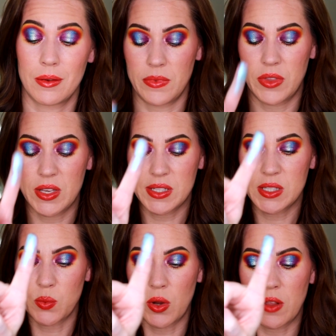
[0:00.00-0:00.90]
This
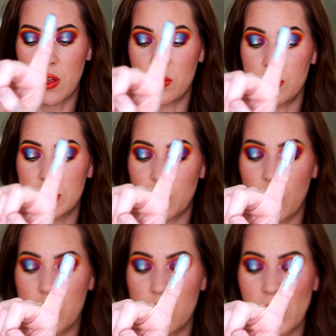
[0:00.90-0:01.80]
is one of those where
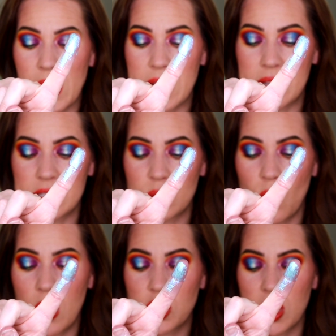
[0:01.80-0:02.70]
you like
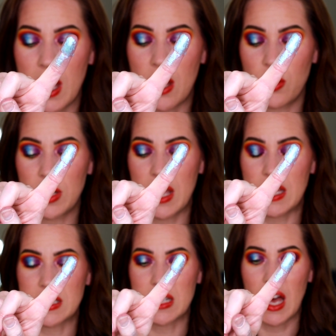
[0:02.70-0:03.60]
swatch it out and
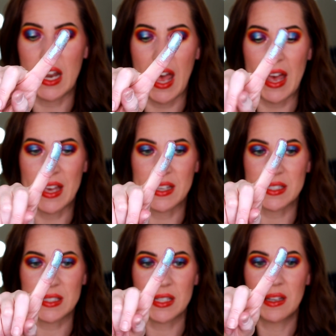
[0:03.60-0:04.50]
it's not
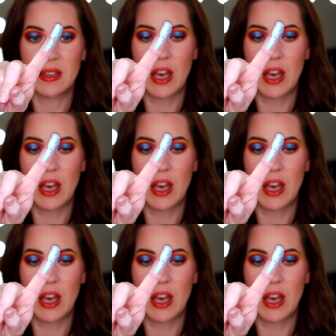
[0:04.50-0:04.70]
as